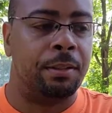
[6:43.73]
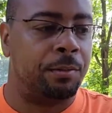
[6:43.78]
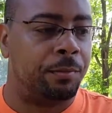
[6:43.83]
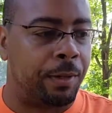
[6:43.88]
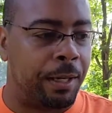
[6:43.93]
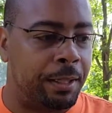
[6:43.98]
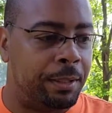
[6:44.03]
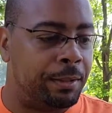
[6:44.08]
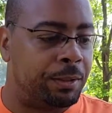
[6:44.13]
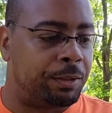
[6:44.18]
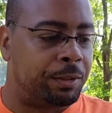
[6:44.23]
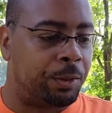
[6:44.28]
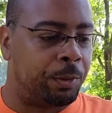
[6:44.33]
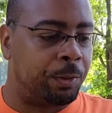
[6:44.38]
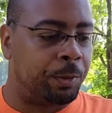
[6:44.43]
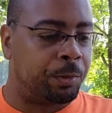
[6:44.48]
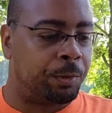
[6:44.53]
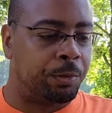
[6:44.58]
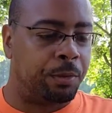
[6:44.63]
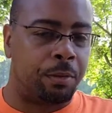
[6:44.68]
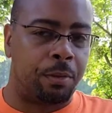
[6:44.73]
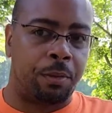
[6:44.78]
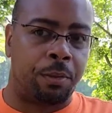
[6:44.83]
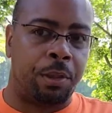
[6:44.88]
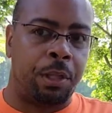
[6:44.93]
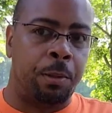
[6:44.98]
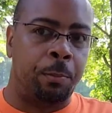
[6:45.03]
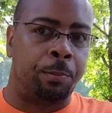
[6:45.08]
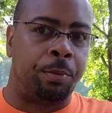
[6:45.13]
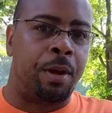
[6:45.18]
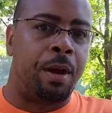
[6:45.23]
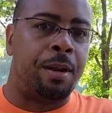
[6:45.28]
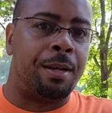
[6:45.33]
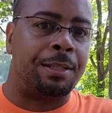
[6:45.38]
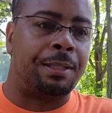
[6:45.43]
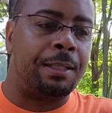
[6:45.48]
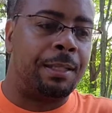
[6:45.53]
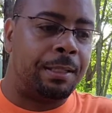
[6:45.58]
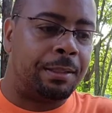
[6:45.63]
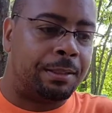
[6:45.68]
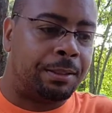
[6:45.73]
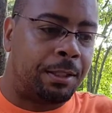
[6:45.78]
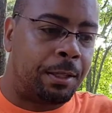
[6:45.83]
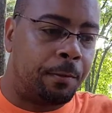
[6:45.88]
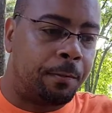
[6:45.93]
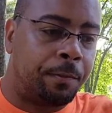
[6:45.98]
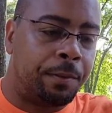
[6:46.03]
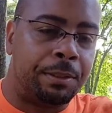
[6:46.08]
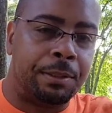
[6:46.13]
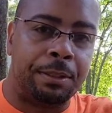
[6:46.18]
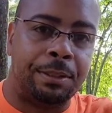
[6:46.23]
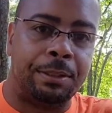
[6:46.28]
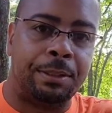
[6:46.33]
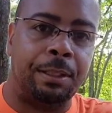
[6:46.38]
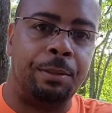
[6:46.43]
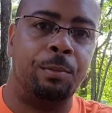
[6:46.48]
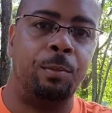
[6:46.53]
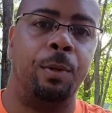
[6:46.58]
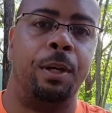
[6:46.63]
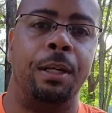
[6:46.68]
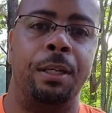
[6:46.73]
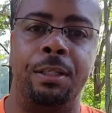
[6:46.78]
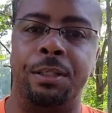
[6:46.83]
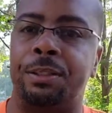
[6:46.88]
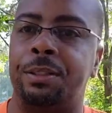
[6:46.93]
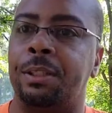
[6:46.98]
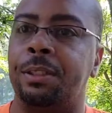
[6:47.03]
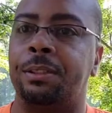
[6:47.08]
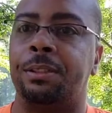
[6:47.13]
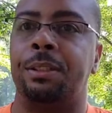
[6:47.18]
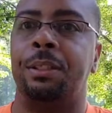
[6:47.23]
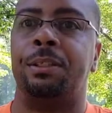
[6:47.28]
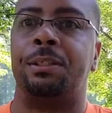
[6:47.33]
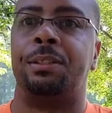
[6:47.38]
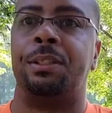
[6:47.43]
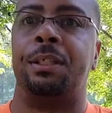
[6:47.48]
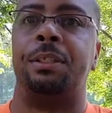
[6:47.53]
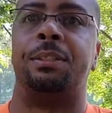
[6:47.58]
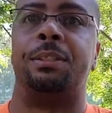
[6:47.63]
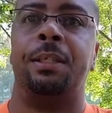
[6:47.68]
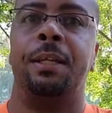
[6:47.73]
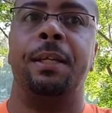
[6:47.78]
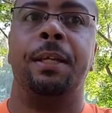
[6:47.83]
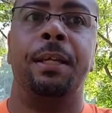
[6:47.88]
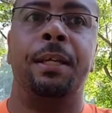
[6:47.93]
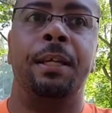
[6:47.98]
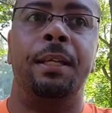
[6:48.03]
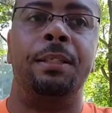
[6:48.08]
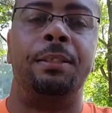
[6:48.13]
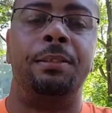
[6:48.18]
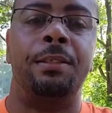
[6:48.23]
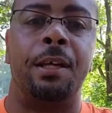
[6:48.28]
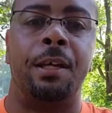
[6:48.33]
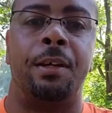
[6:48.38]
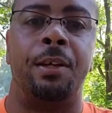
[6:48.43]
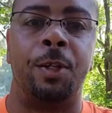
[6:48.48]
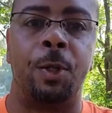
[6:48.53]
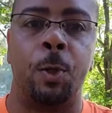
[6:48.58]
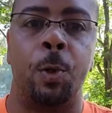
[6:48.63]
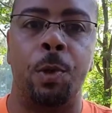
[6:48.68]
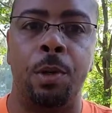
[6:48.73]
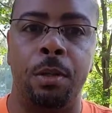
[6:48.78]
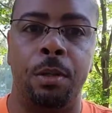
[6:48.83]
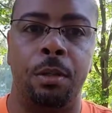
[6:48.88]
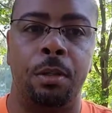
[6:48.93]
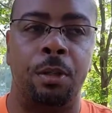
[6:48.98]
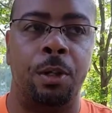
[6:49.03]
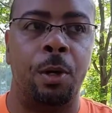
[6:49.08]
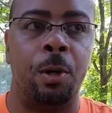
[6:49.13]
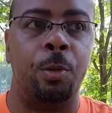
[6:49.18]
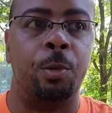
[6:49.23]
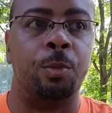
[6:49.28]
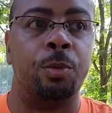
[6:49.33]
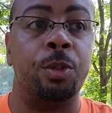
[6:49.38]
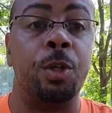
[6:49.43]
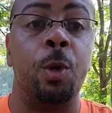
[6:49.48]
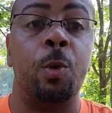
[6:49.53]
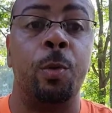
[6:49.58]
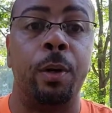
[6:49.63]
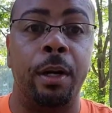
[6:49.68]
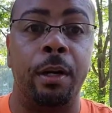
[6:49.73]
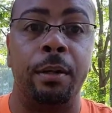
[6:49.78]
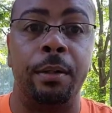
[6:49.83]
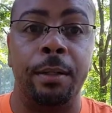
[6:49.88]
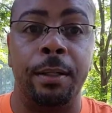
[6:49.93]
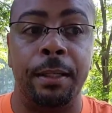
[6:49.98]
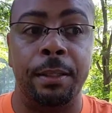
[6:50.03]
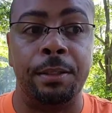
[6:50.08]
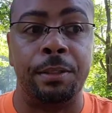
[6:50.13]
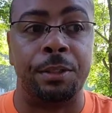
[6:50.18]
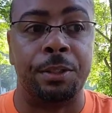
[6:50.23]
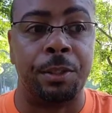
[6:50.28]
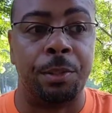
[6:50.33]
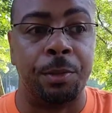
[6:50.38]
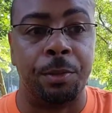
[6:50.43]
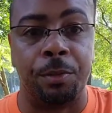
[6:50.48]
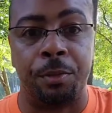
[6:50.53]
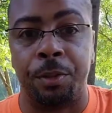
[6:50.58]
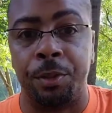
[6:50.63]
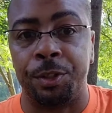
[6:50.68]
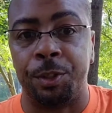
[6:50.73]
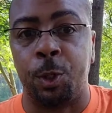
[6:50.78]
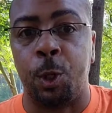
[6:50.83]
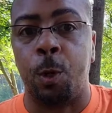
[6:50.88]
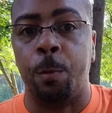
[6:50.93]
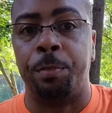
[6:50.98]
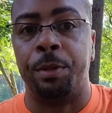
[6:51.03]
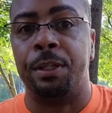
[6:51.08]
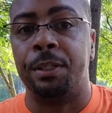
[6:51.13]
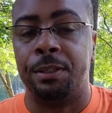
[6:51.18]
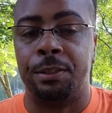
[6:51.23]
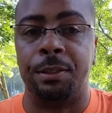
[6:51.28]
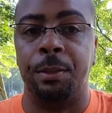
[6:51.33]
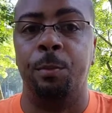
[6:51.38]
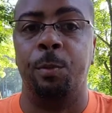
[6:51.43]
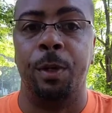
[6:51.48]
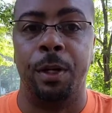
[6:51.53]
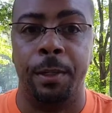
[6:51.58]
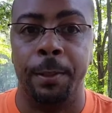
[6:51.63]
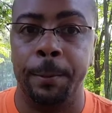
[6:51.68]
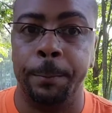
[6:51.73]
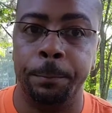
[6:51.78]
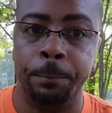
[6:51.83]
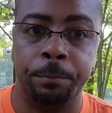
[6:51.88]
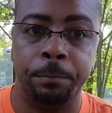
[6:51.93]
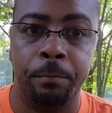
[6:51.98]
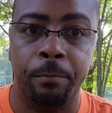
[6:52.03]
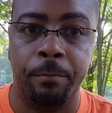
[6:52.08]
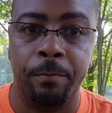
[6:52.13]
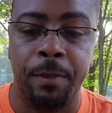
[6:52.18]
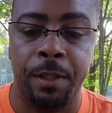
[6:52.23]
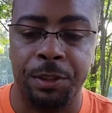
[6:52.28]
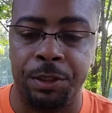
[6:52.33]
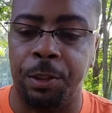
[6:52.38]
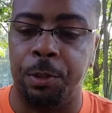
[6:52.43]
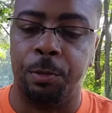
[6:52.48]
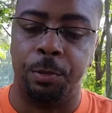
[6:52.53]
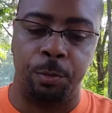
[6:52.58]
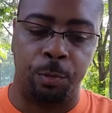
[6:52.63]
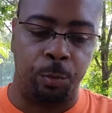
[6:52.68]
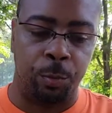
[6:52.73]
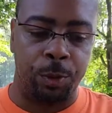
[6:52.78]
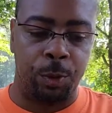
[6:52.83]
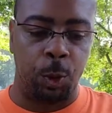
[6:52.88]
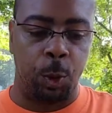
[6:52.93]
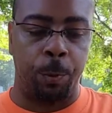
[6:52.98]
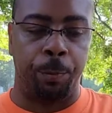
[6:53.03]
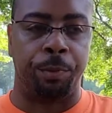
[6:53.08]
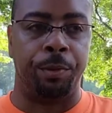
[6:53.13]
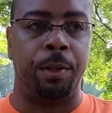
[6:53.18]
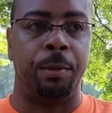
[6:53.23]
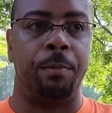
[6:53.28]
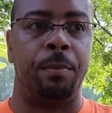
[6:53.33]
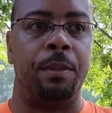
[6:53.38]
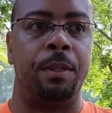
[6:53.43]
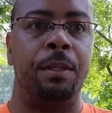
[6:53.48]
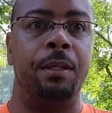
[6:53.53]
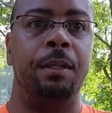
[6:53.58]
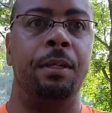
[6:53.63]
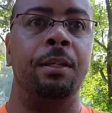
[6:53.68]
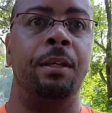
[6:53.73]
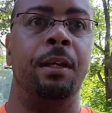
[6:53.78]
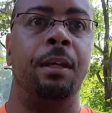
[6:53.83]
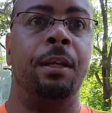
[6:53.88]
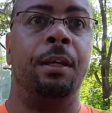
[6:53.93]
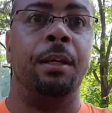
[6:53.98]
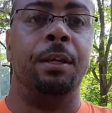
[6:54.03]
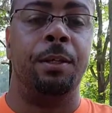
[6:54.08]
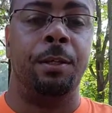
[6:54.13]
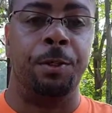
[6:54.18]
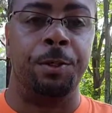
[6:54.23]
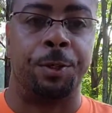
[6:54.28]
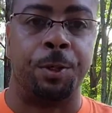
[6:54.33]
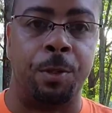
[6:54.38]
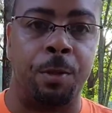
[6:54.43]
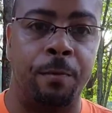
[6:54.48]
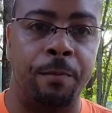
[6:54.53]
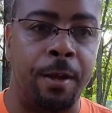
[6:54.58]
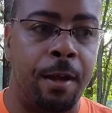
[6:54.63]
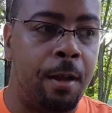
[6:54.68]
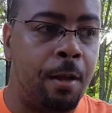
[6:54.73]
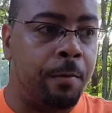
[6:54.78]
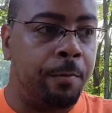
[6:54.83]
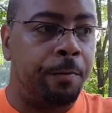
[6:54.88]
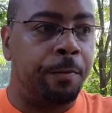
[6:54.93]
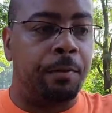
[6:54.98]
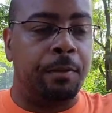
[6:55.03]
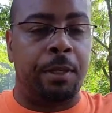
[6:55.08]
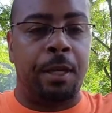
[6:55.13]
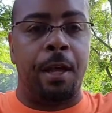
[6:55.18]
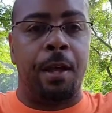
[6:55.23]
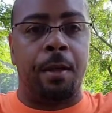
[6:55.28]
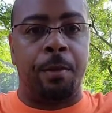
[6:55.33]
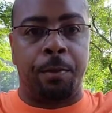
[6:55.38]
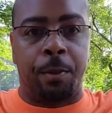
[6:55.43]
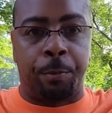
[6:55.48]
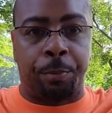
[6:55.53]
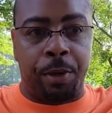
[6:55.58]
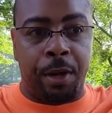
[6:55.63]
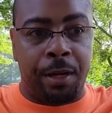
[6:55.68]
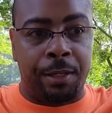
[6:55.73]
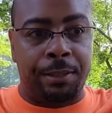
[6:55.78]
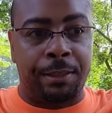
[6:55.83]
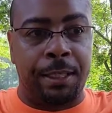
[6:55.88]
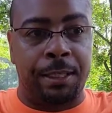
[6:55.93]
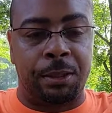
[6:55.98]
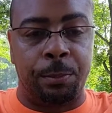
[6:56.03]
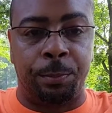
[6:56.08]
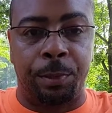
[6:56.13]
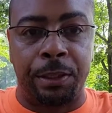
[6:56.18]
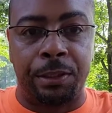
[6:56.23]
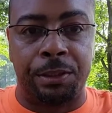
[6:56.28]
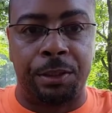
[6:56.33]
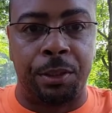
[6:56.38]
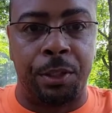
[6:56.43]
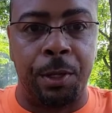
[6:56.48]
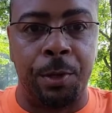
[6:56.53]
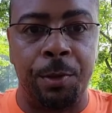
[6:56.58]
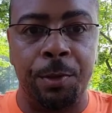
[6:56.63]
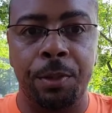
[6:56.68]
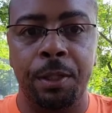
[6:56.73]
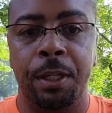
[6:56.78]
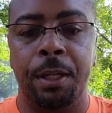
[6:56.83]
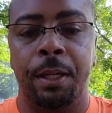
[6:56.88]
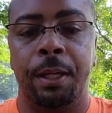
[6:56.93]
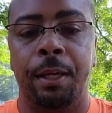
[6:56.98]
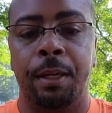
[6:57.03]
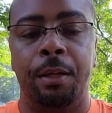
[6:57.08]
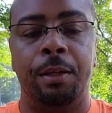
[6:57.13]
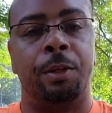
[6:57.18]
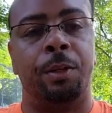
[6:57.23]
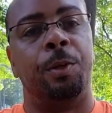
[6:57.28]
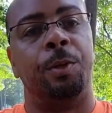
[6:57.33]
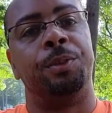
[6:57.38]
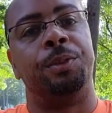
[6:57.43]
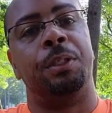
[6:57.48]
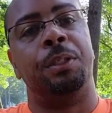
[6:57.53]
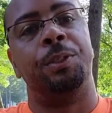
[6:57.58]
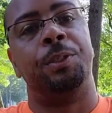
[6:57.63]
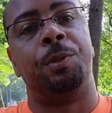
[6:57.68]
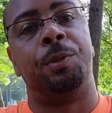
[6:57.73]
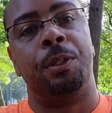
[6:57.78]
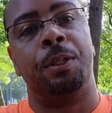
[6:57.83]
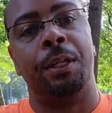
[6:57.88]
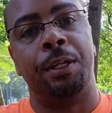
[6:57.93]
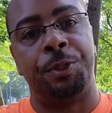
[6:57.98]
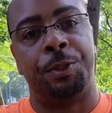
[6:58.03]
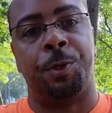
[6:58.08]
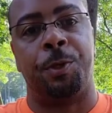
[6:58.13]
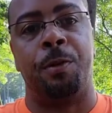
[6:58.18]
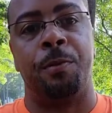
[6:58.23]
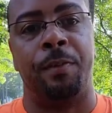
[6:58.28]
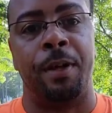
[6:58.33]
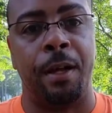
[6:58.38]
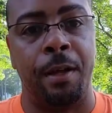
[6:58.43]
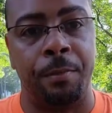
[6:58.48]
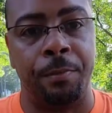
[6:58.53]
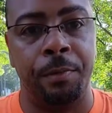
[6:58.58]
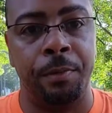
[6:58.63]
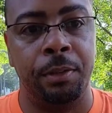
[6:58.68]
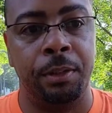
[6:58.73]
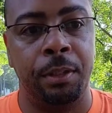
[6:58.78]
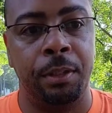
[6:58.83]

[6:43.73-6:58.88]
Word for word: right? So the product in itself is the same way. It's just it's just it's not going to go go nowhere until there's an opening somewhere. So when you open up the internal valve, now the product has a place to go and it goes into the internal valve